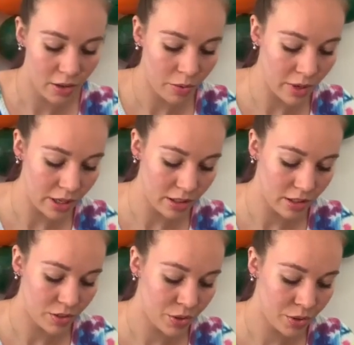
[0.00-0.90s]
1,
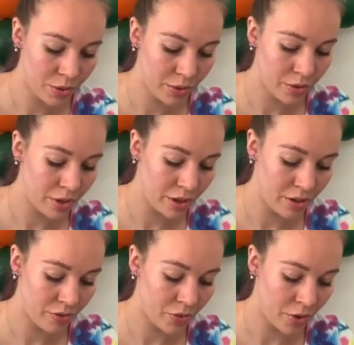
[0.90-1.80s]
2,
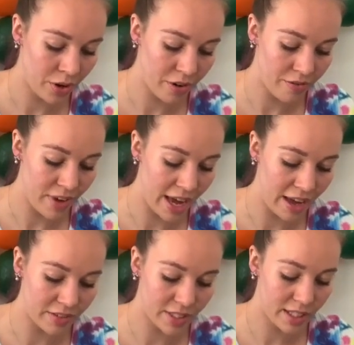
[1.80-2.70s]
3, 4,
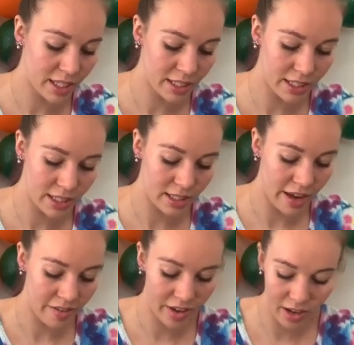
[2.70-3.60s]
5, 6,
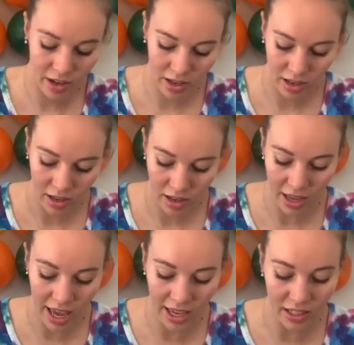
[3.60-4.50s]
7,
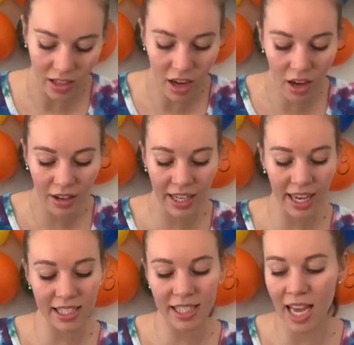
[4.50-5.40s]
8. Oh, he
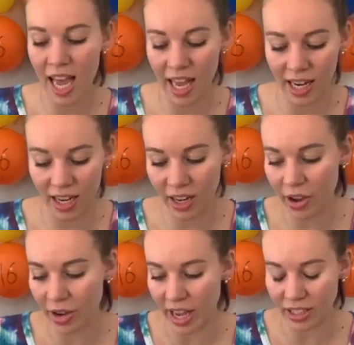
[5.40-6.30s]
got a 10.
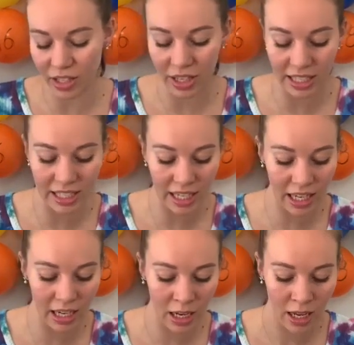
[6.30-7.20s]
Okay, so he
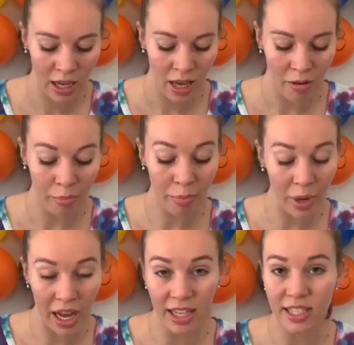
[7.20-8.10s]
did
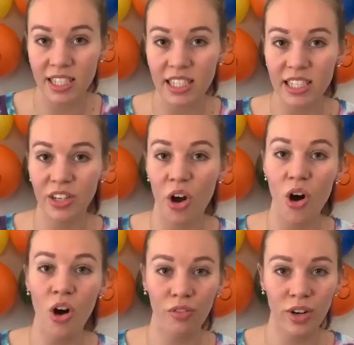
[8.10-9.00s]
bust. He did go
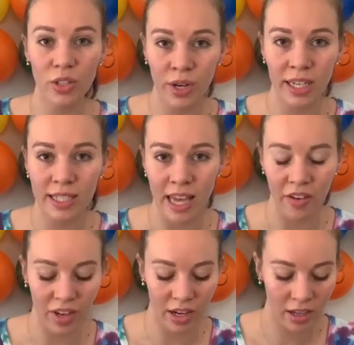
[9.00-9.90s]
over
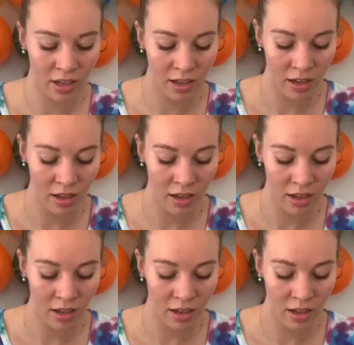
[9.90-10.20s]
27.